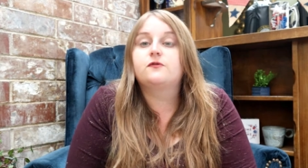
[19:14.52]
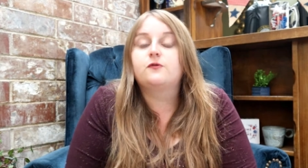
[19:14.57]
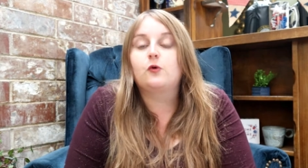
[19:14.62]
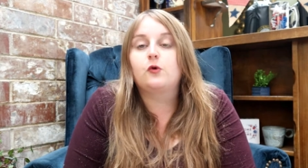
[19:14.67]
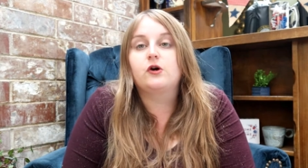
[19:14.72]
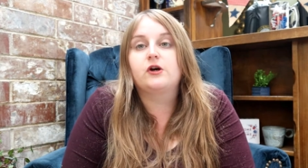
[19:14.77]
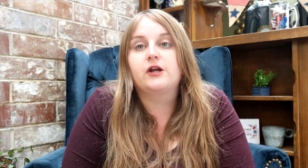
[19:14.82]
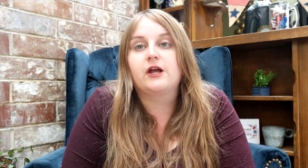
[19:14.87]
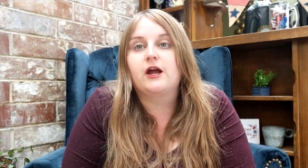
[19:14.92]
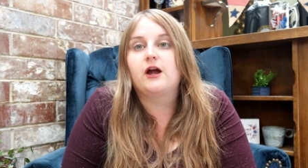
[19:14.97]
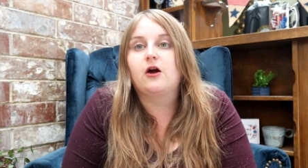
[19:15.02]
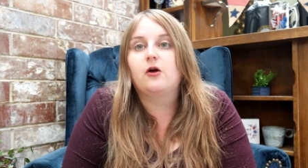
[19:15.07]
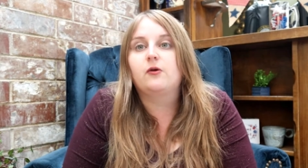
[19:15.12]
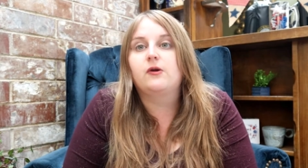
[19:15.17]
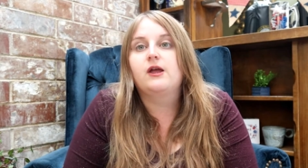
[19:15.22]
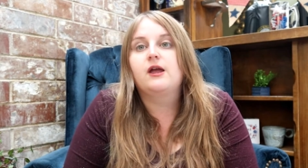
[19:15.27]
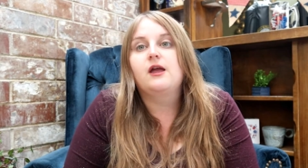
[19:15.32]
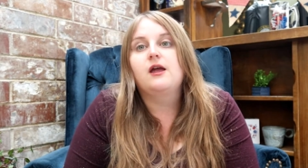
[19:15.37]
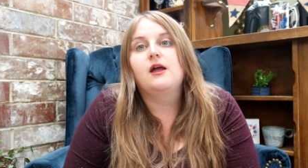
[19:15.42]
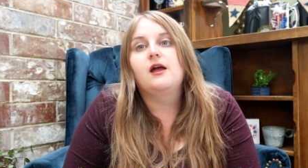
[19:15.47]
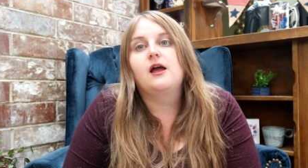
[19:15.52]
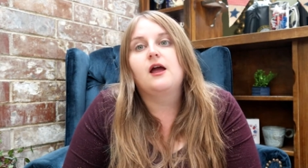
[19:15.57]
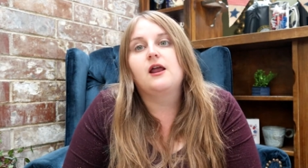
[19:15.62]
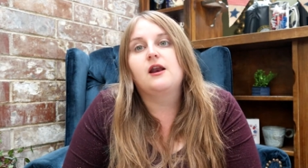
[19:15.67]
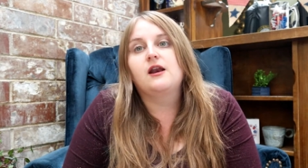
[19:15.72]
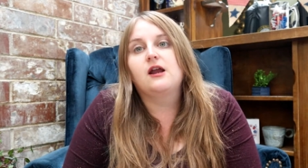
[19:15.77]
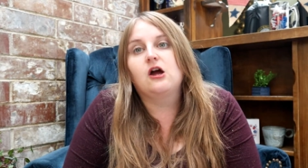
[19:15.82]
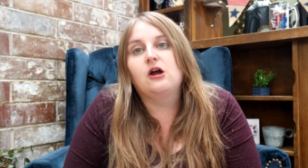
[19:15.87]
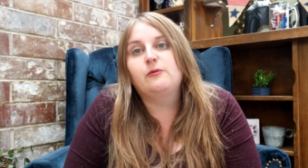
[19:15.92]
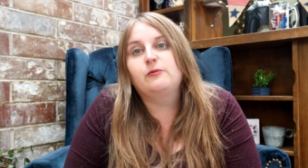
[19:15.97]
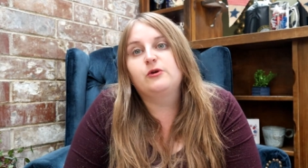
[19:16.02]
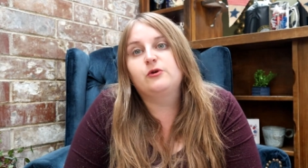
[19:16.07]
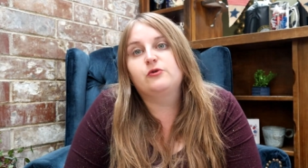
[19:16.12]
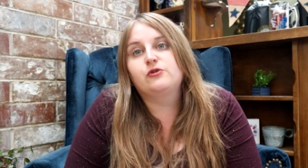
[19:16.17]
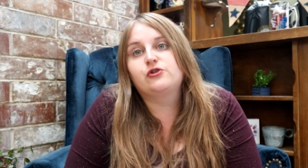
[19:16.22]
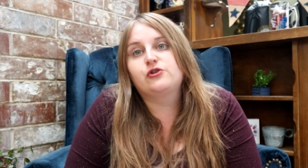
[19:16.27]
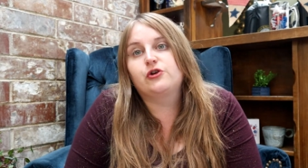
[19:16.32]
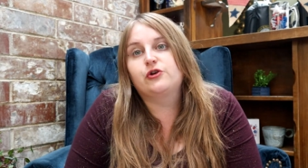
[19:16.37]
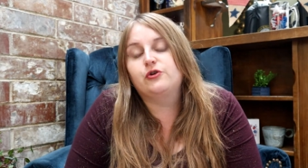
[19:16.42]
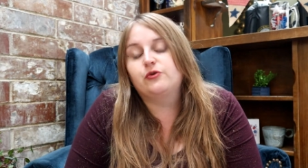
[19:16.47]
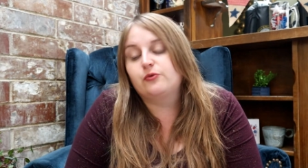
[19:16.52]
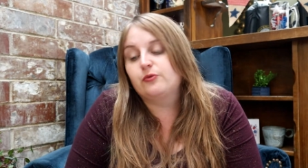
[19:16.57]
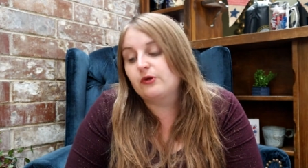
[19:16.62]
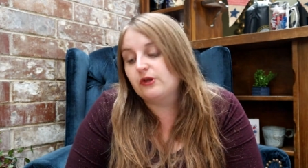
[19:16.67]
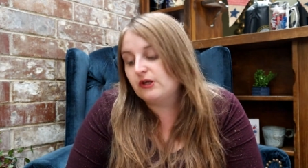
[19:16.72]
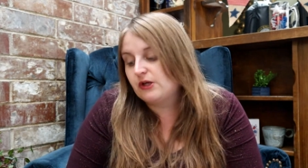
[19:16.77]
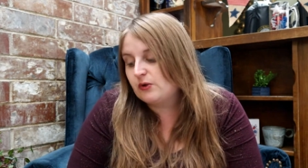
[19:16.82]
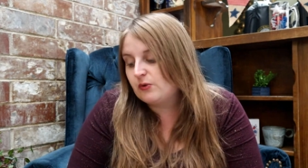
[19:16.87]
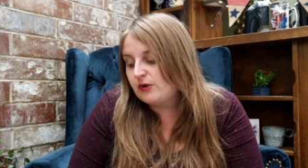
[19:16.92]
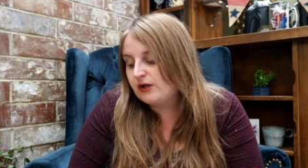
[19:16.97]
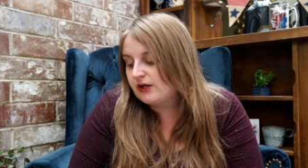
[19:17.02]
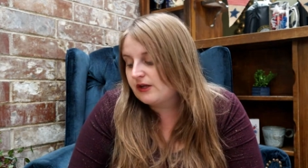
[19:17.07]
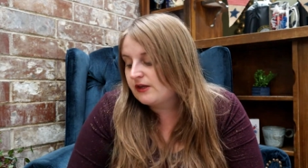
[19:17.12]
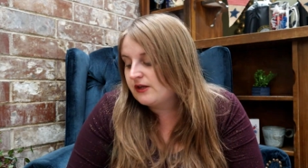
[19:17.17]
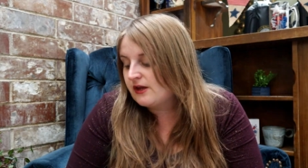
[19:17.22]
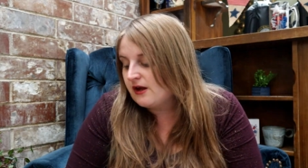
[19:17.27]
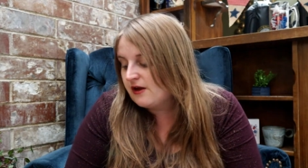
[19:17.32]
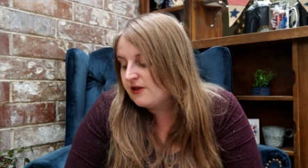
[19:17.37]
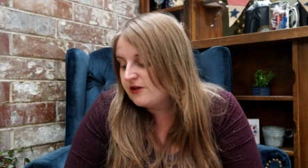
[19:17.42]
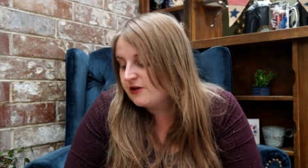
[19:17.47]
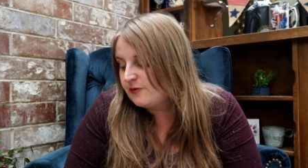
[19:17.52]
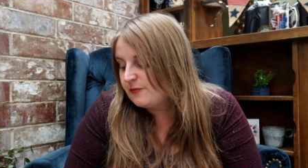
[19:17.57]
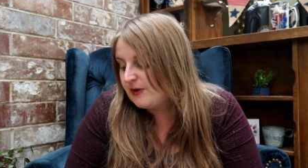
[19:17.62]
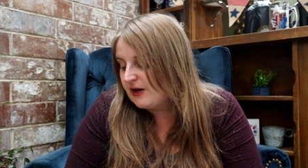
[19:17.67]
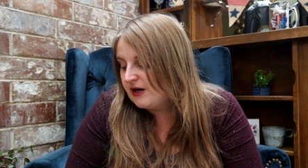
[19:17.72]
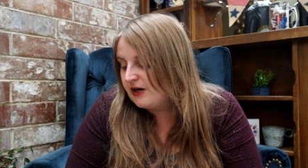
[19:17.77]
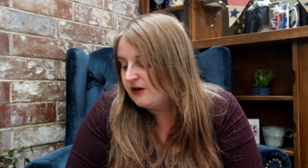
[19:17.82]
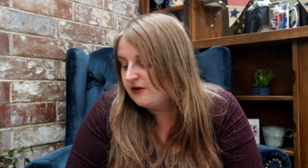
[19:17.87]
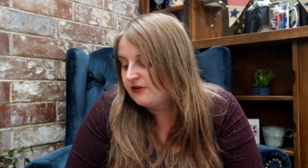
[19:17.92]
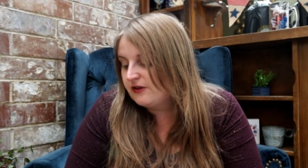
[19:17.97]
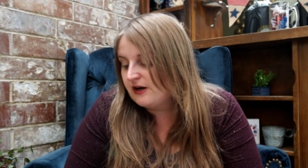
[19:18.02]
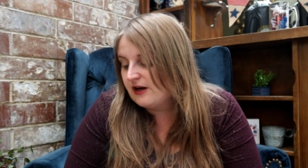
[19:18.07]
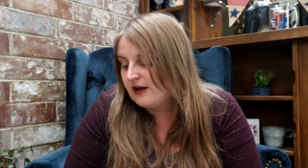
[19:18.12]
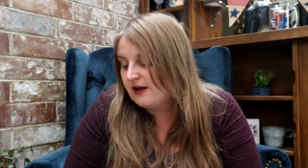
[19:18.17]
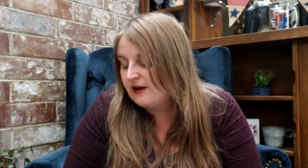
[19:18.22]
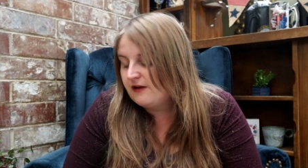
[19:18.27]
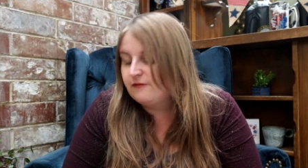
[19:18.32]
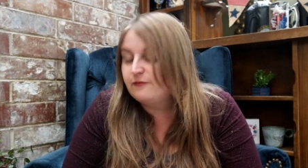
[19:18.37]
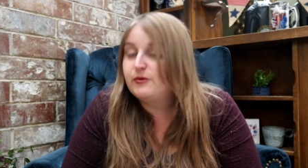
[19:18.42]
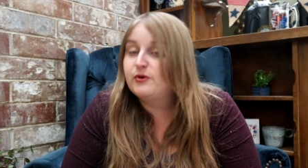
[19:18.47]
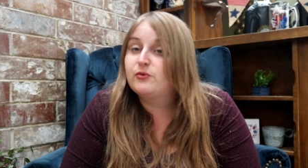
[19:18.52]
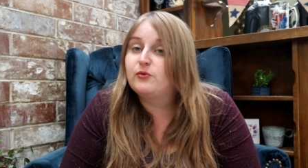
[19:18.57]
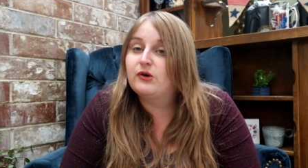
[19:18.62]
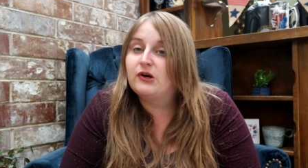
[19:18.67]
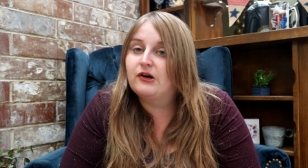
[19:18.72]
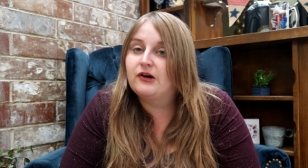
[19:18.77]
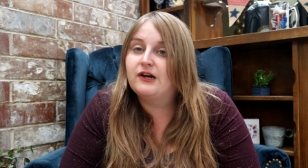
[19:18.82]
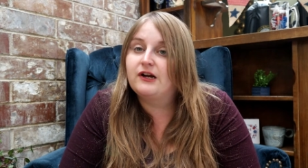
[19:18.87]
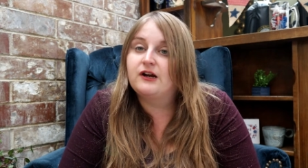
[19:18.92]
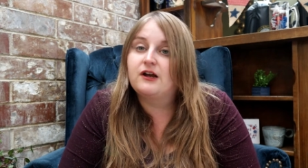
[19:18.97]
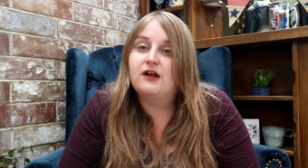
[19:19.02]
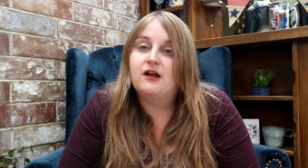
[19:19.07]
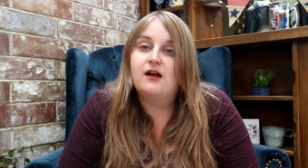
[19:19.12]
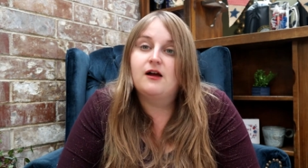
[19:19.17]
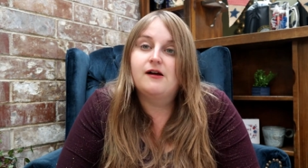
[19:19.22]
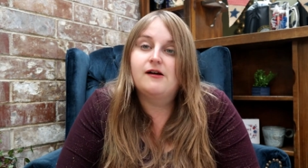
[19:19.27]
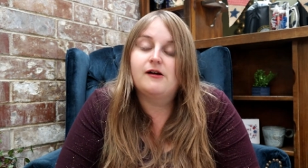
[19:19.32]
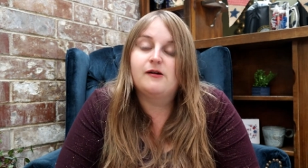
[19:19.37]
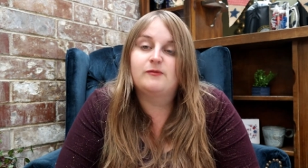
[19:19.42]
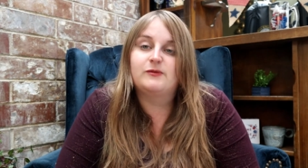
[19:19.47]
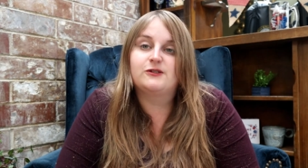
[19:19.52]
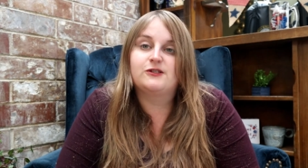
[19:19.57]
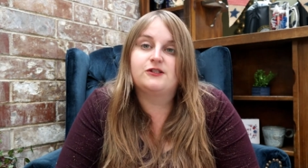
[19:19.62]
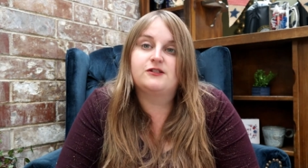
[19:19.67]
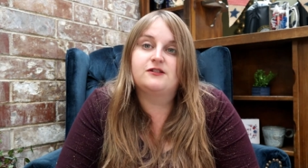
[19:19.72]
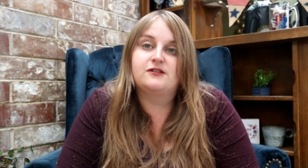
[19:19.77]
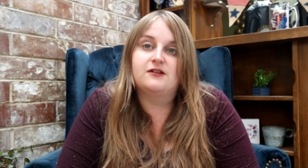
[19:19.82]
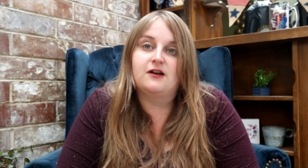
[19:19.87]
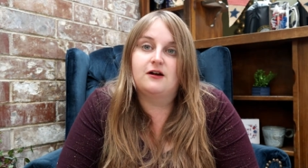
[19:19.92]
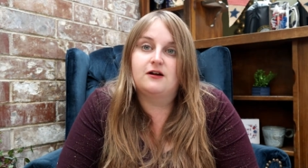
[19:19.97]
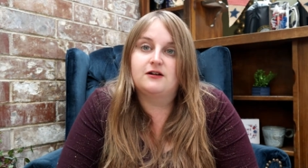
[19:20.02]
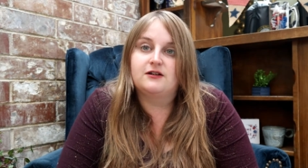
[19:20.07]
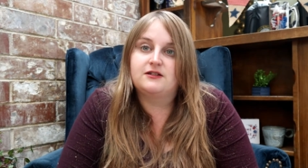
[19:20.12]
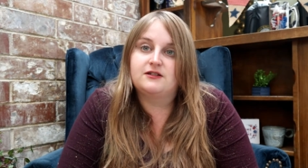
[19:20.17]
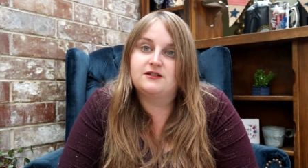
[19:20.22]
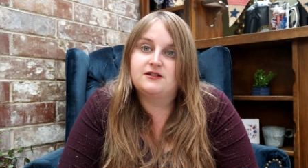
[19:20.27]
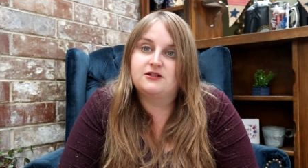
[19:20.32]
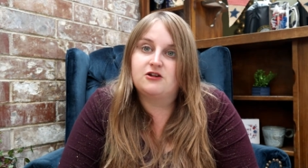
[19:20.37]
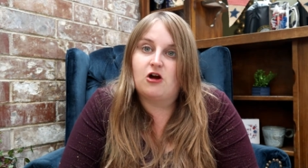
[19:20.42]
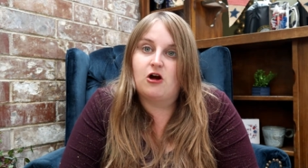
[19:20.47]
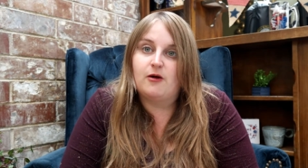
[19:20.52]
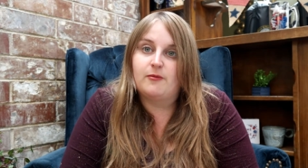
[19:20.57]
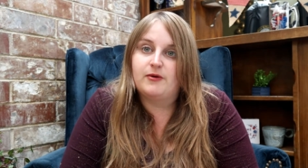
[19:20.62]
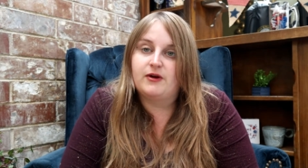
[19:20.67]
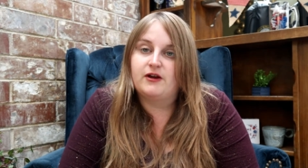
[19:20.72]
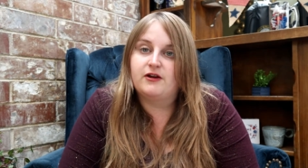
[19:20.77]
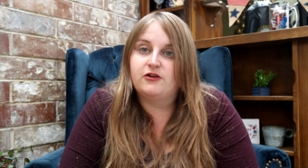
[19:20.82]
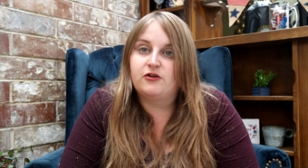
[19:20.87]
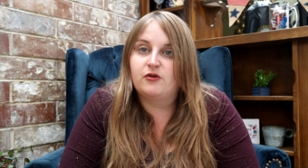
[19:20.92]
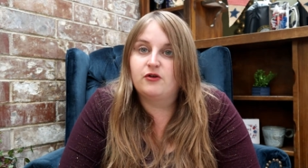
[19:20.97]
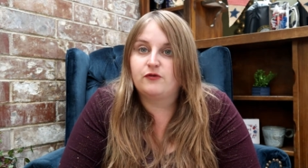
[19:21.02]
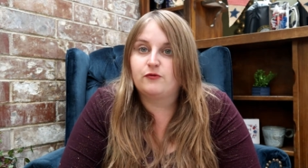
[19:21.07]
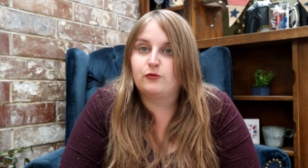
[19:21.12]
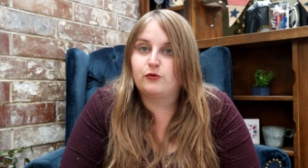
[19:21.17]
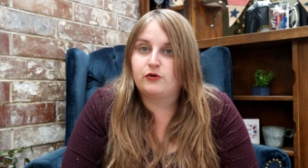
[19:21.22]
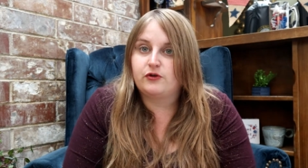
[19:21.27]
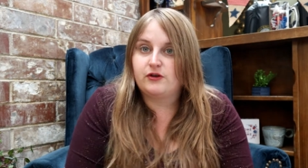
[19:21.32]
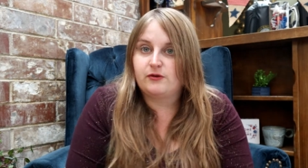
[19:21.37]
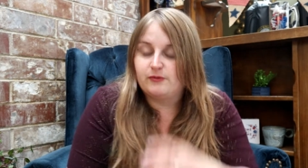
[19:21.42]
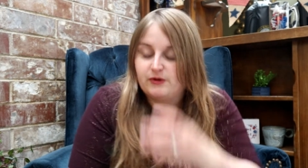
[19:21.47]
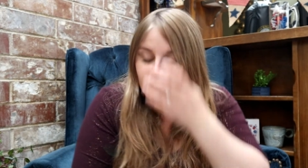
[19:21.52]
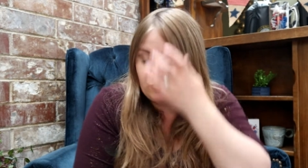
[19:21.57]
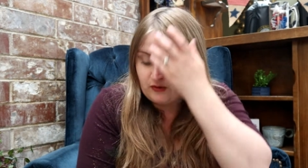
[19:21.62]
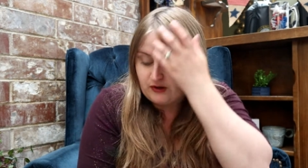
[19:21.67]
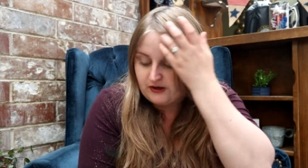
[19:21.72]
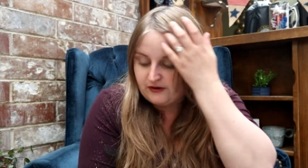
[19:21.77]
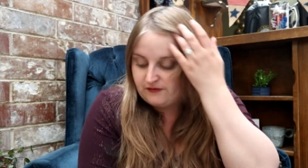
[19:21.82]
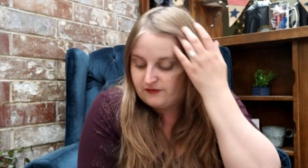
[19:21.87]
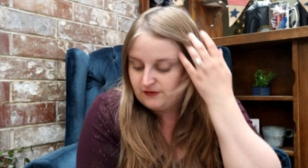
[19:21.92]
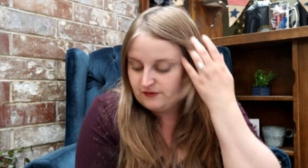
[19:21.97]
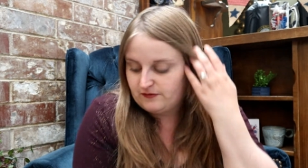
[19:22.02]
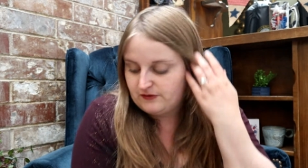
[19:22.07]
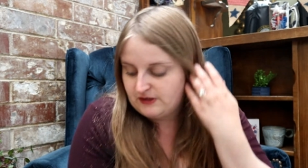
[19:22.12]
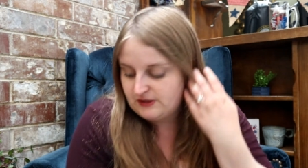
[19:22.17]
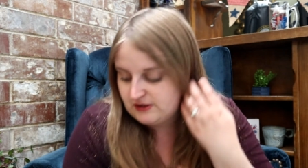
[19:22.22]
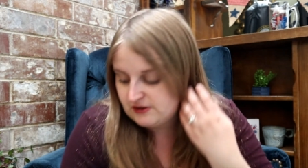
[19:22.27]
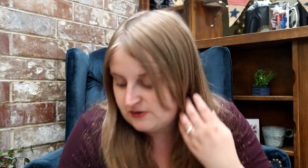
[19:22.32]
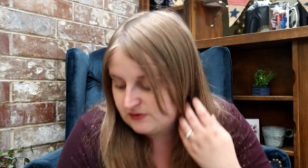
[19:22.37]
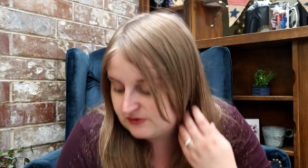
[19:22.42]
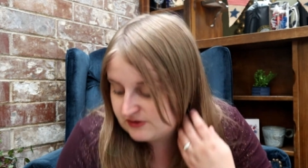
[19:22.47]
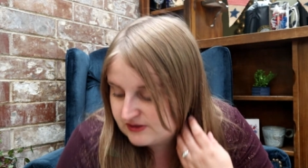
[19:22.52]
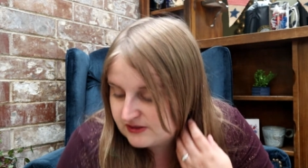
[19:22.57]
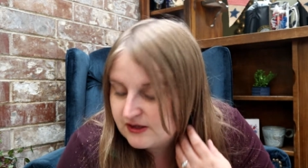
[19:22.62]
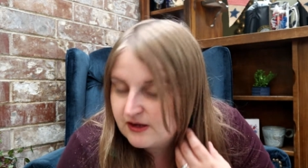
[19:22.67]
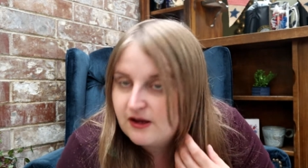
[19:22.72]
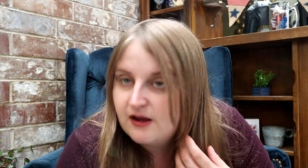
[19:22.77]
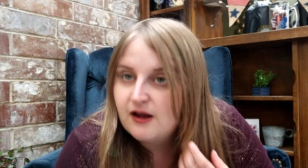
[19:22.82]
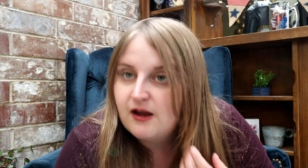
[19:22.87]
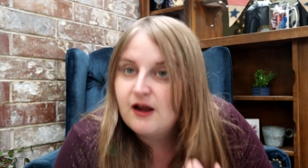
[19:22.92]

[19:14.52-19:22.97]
four down. And now I'm gonna show you really quick the other pair that I have been wearing almost non-stop, and I know I've worn them in quite a few videos.